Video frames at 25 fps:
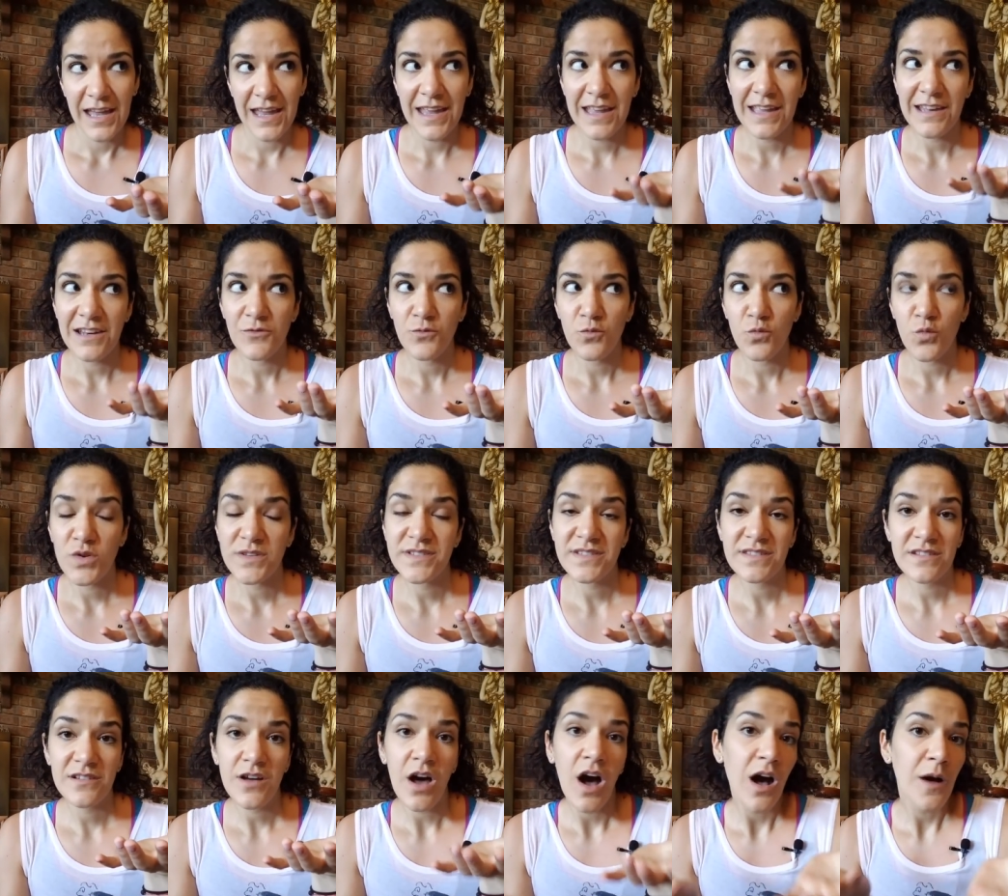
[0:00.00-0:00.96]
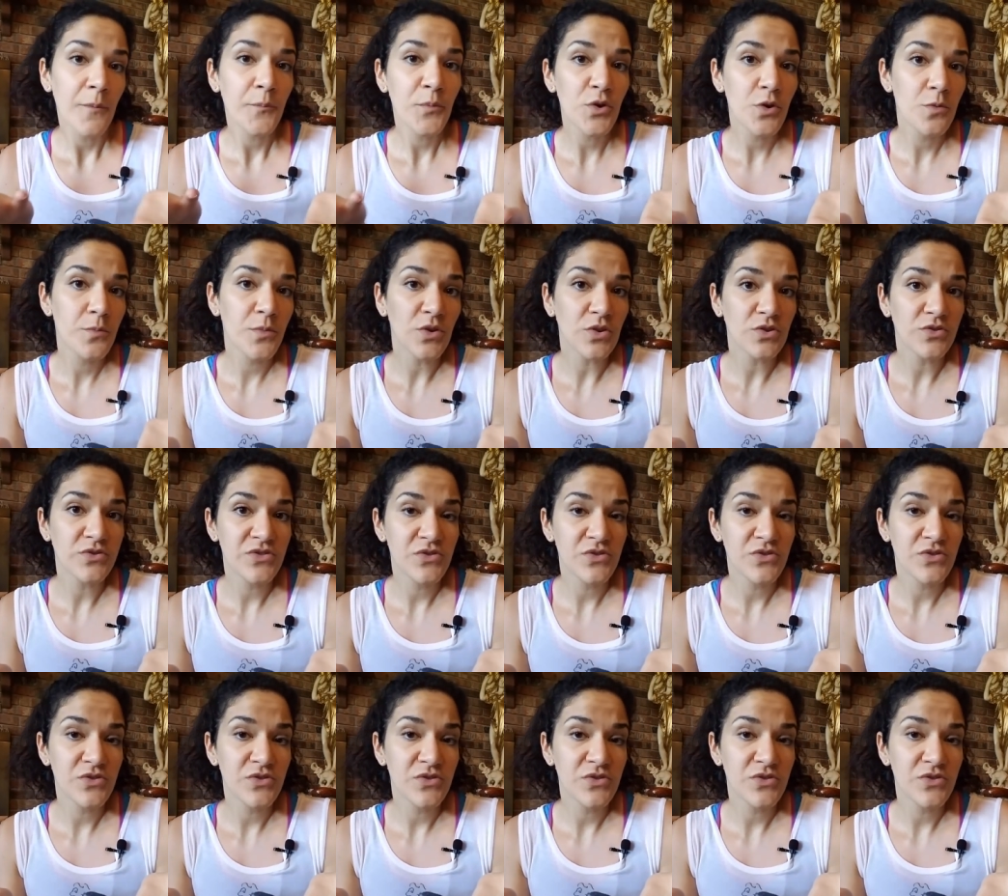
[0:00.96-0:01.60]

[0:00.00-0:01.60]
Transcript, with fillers: it was comparable